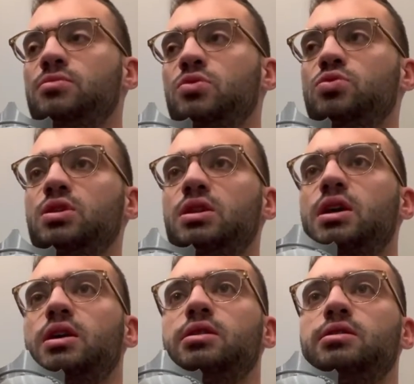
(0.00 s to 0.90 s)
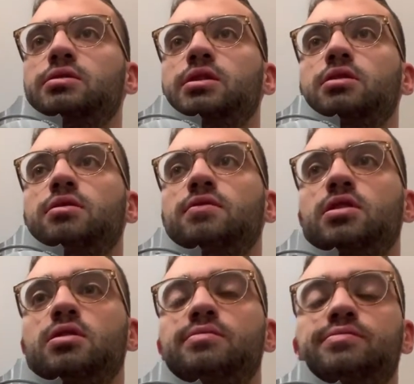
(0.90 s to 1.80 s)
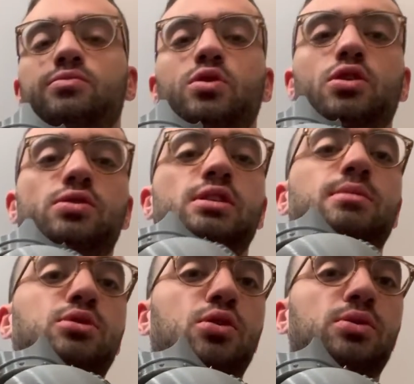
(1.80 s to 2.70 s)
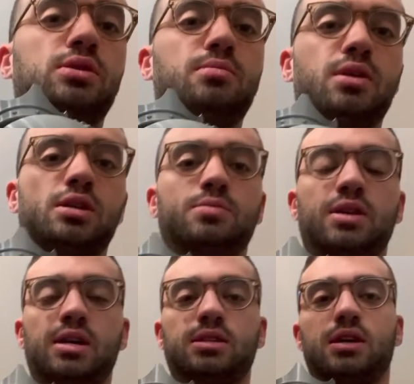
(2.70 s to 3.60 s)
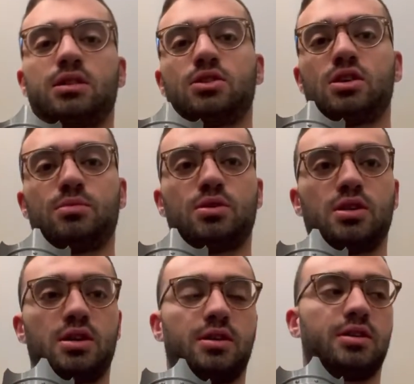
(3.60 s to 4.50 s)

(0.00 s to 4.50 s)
What's he like? I don't even know. One of those teams are always in the mix, but he hasn't gotten the job done yet,